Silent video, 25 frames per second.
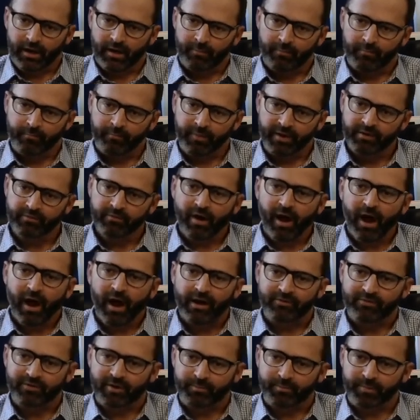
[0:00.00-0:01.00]

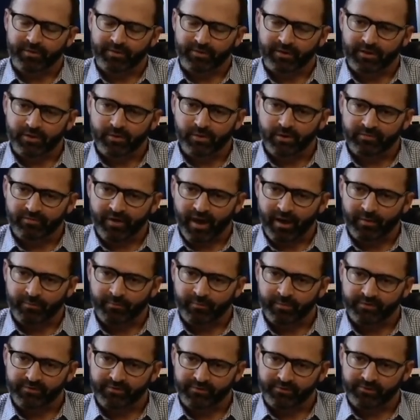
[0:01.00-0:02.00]
mid-rise up at the U of
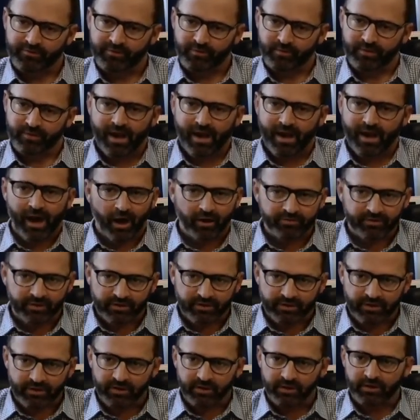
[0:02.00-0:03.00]
M. It's a student housing
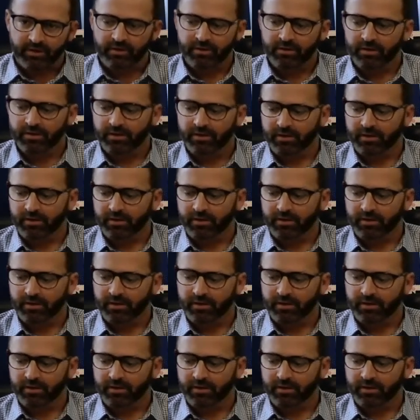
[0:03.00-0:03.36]
deal,